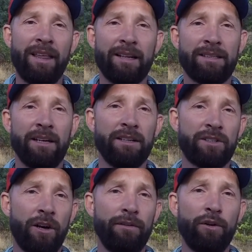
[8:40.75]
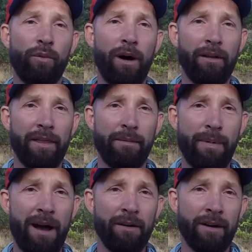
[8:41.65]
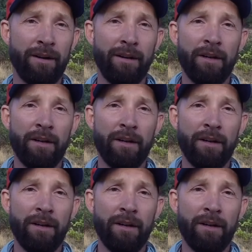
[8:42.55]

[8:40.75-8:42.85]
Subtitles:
That's going to serve you well on the mountain.